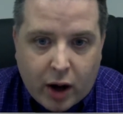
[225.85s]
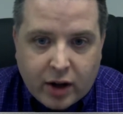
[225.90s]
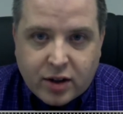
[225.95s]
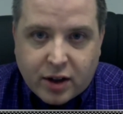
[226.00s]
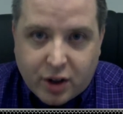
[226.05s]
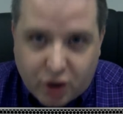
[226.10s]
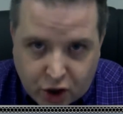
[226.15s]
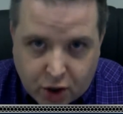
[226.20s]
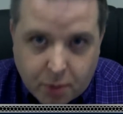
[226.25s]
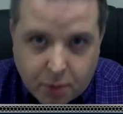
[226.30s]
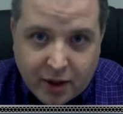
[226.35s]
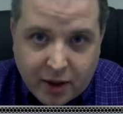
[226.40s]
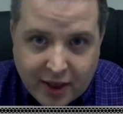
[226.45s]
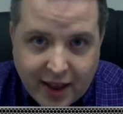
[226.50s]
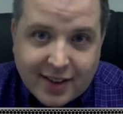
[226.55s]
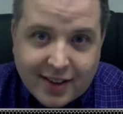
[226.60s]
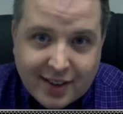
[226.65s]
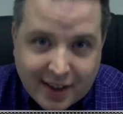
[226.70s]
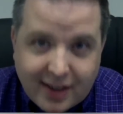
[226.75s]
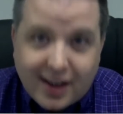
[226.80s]
We're actually
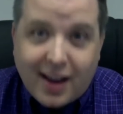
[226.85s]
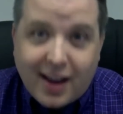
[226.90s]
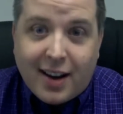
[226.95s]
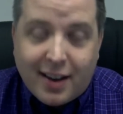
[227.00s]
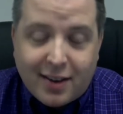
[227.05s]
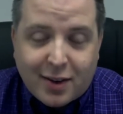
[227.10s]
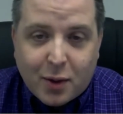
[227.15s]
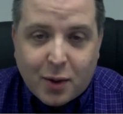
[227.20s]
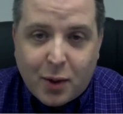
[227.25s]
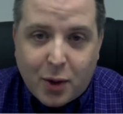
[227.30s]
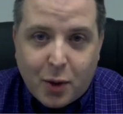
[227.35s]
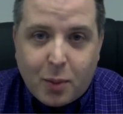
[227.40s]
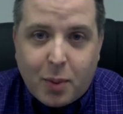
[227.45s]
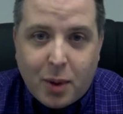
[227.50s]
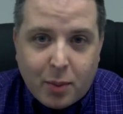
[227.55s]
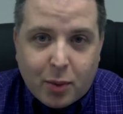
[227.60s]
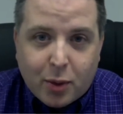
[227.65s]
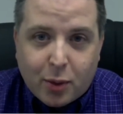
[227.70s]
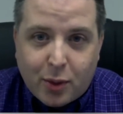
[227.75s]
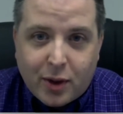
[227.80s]
shipping that today, so I know
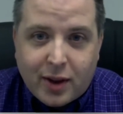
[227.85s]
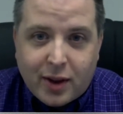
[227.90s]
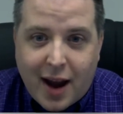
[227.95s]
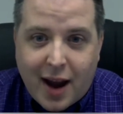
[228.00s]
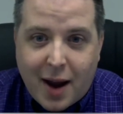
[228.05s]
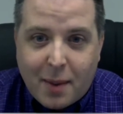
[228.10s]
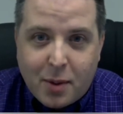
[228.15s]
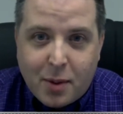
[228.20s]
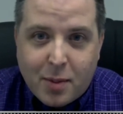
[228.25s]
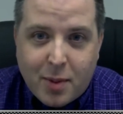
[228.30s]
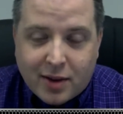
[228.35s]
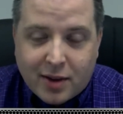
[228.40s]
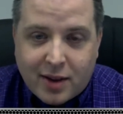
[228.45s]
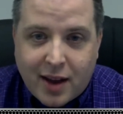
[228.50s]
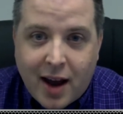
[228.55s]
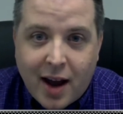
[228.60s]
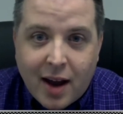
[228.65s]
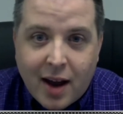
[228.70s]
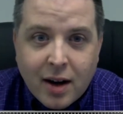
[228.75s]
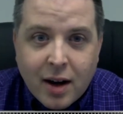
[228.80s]
people are really happy
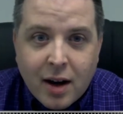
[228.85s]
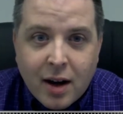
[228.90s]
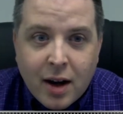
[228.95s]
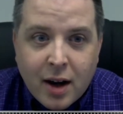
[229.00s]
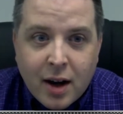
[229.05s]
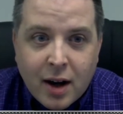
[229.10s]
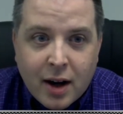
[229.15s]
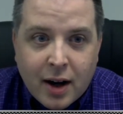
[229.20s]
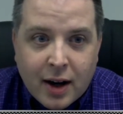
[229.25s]
about that.